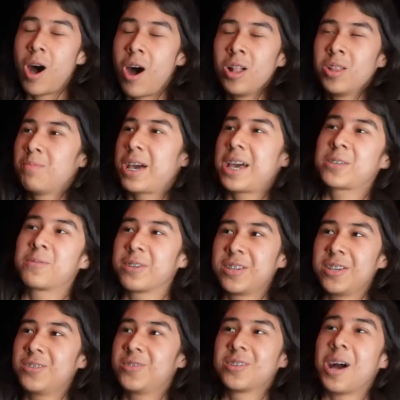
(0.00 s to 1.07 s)
All of my
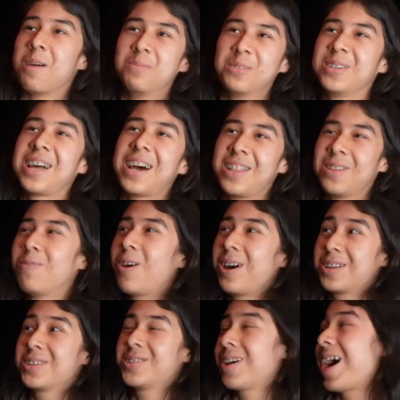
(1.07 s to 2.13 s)
expectations got blown out of the
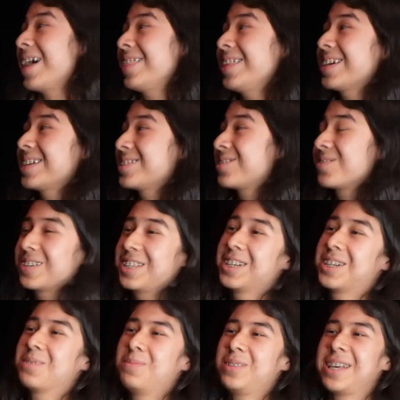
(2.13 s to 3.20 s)
water, so I think it's a
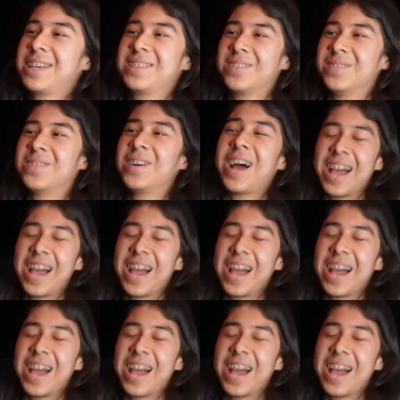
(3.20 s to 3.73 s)
really good play so far.